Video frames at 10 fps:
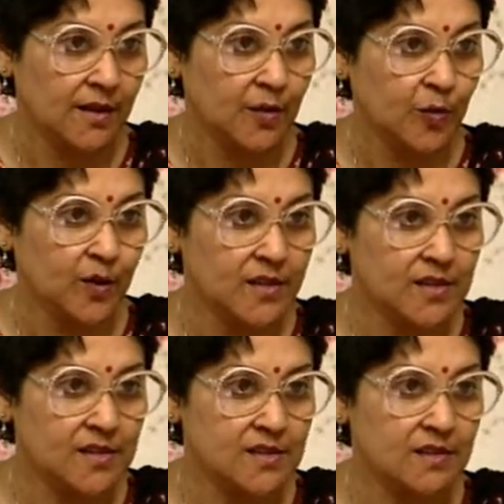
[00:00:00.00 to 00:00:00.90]
which
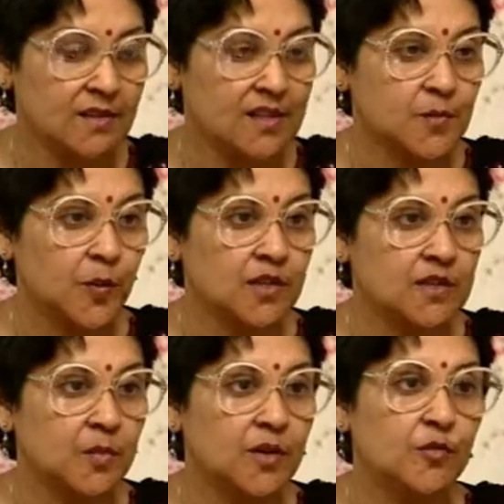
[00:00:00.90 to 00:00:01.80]
is
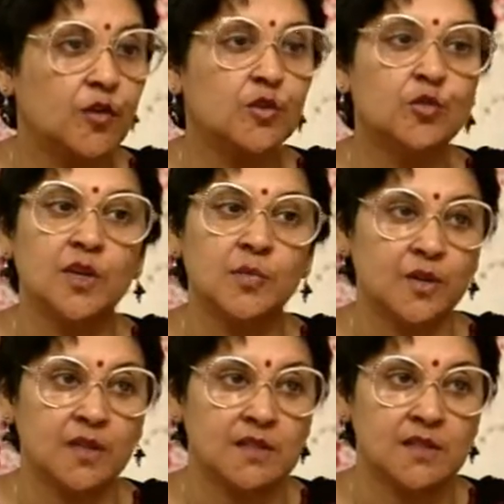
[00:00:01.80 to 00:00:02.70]
responsible for
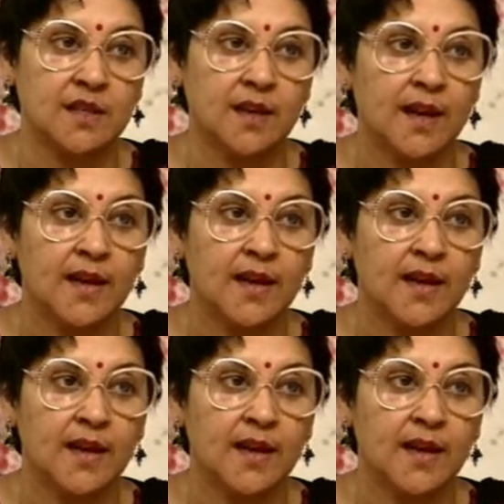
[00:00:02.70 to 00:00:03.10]
totipotency.